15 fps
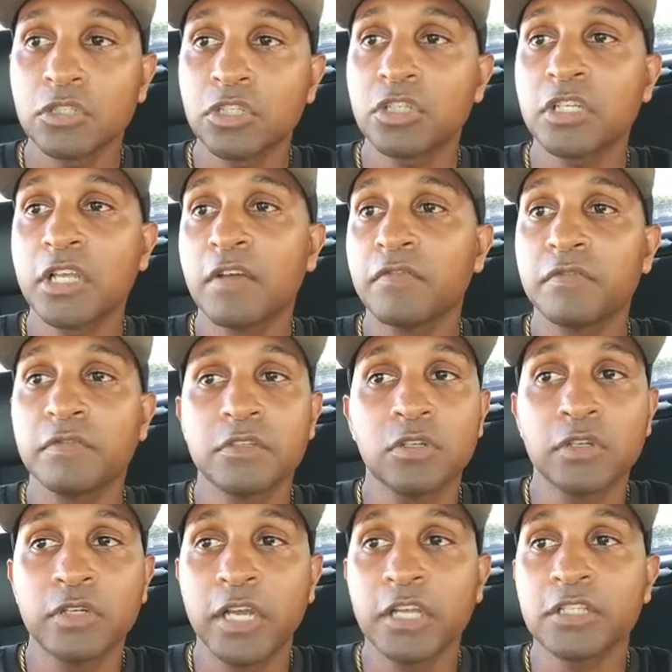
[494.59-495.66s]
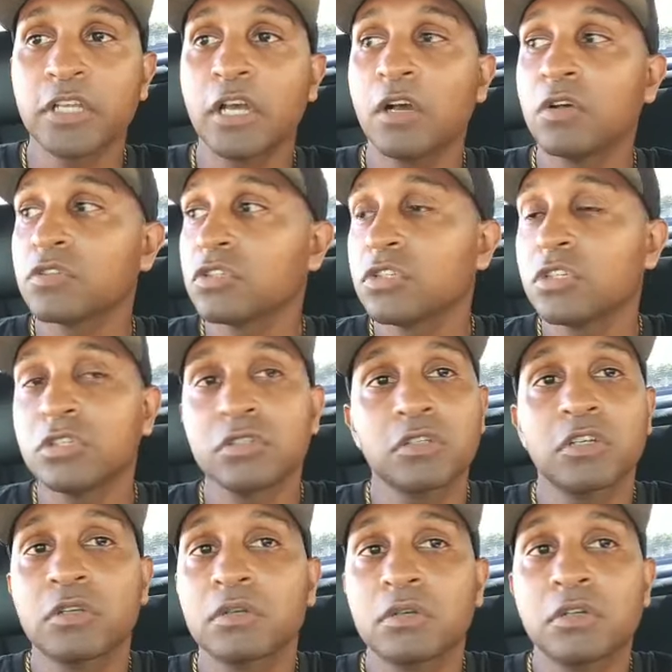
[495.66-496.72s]
just have, you know, a nice house, or just
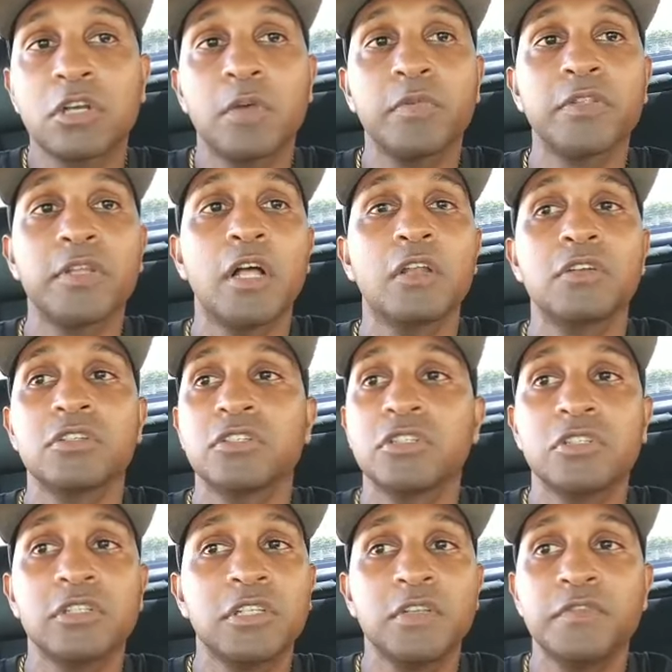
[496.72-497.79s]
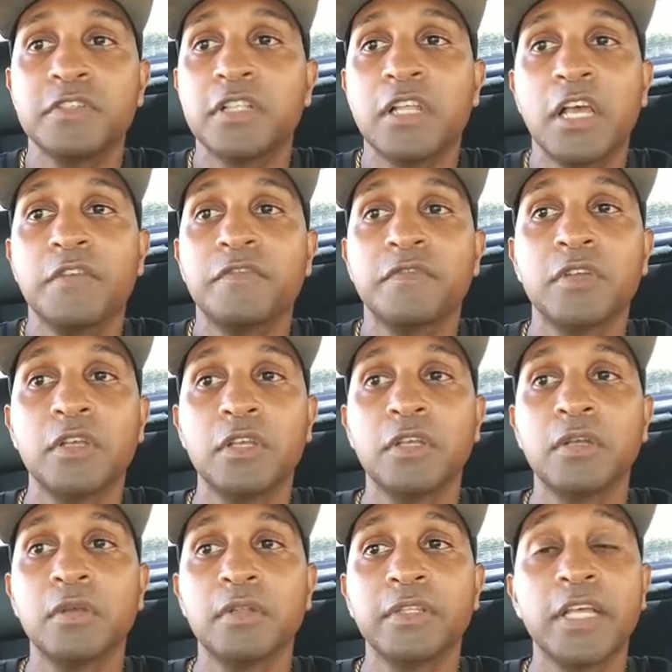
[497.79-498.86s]
a couple dollars, or just live his life.
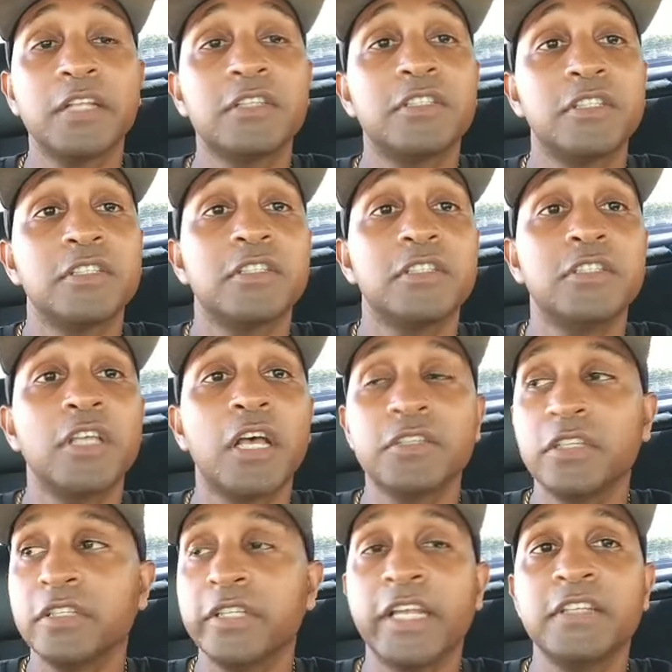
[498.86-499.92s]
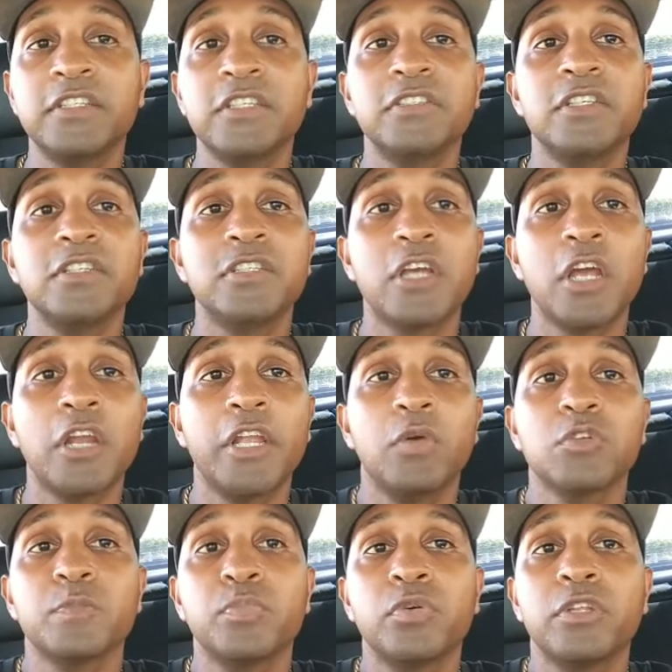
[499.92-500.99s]
That is his desire that
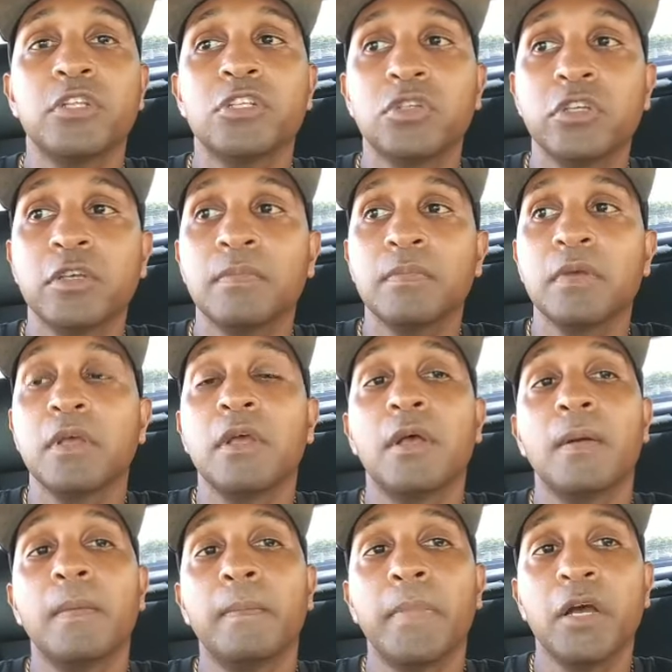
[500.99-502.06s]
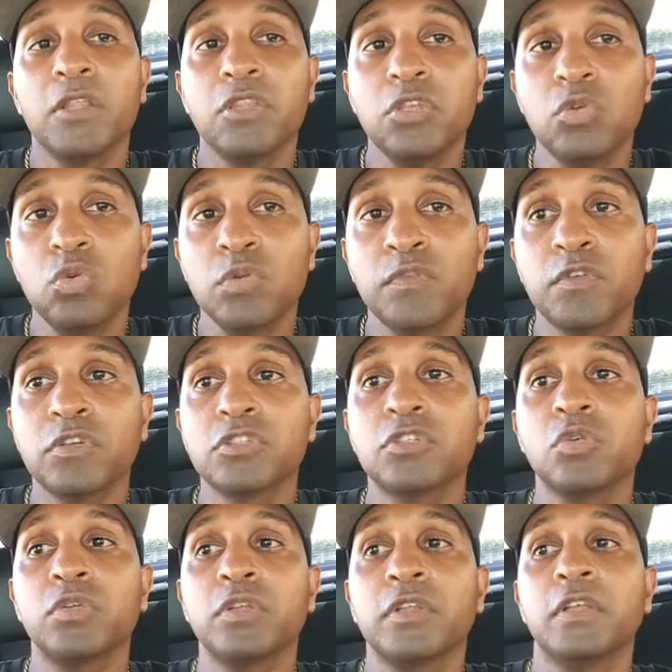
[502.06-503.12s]
was put into him by the universe. So